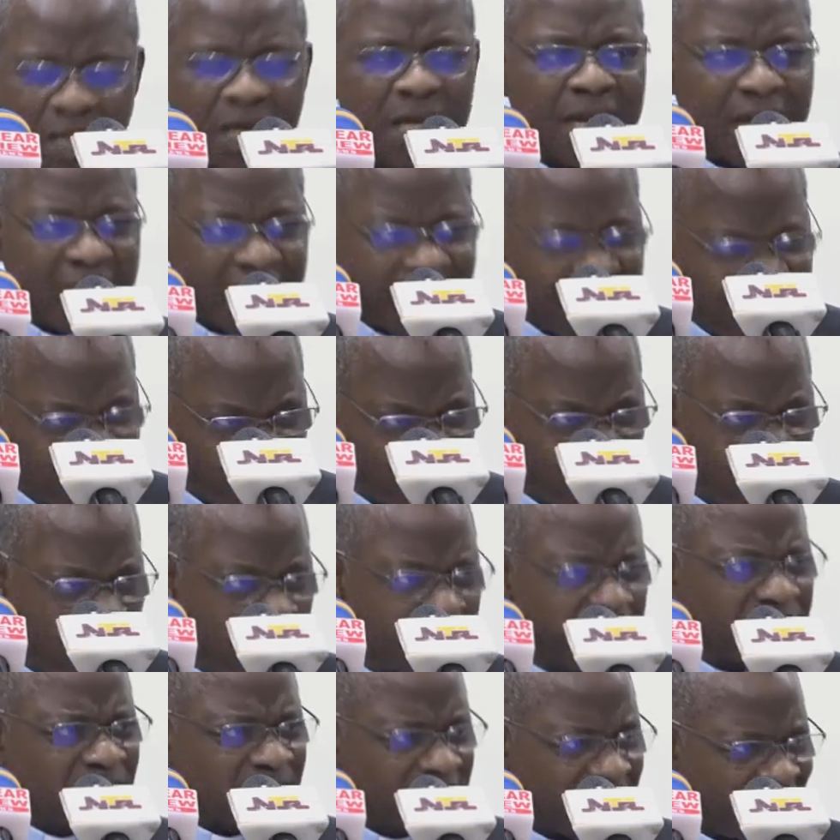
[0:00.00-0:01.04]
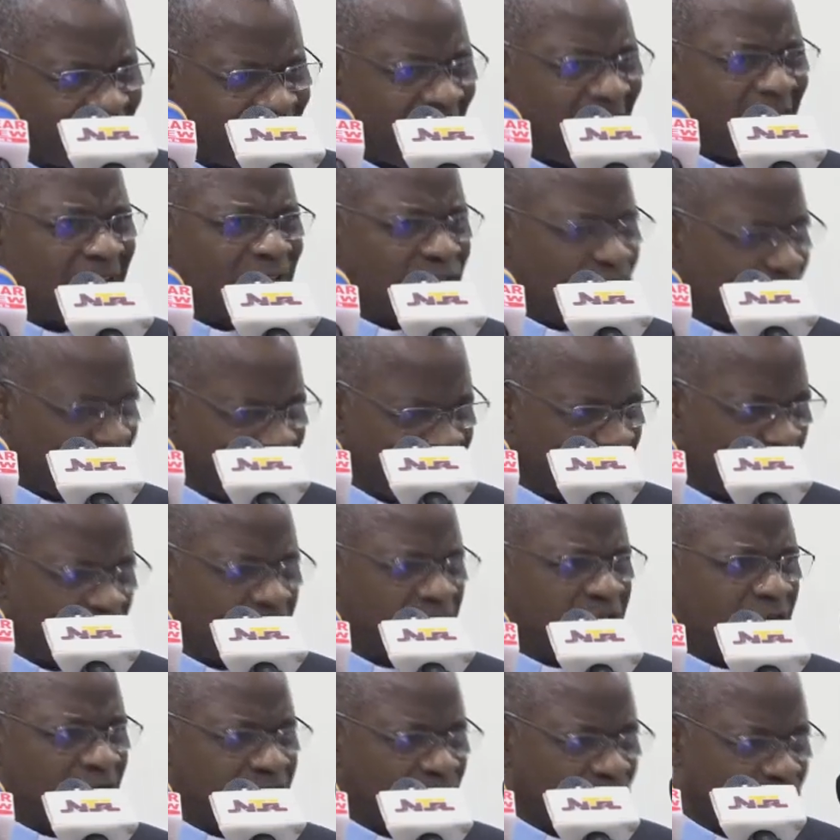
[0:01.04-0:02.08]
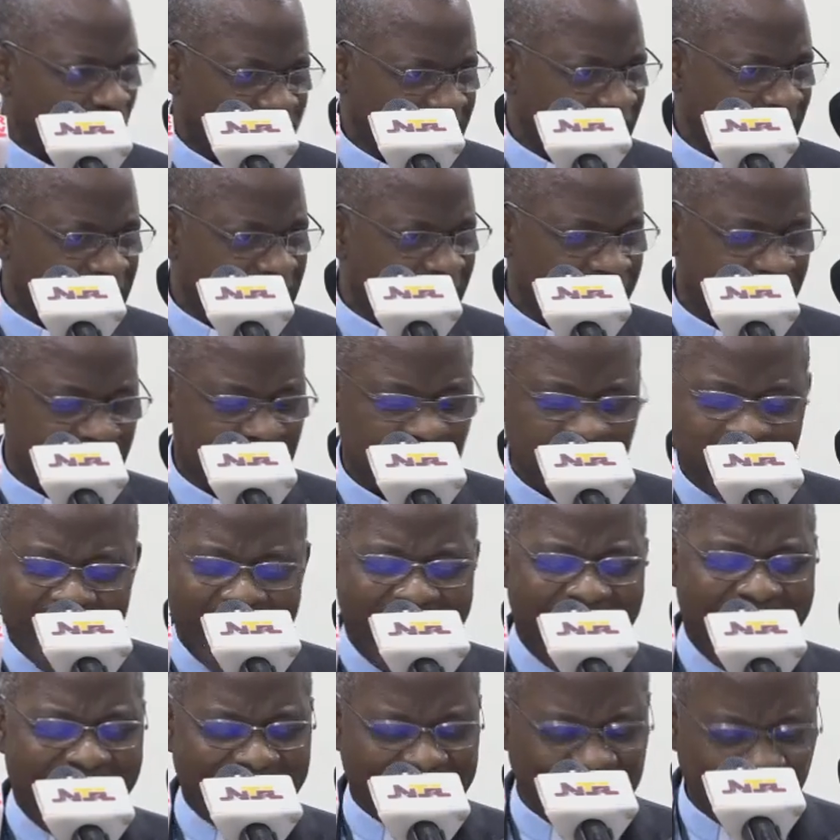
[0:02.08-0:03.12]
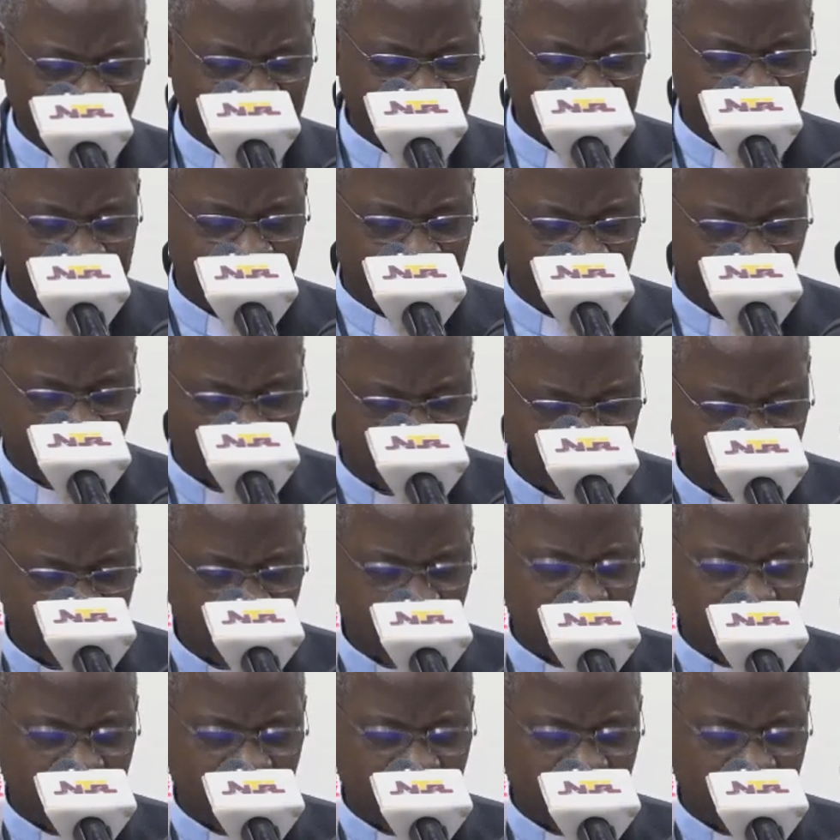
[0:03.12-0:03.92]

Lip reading: Kingdoms devoid of justice are nothing but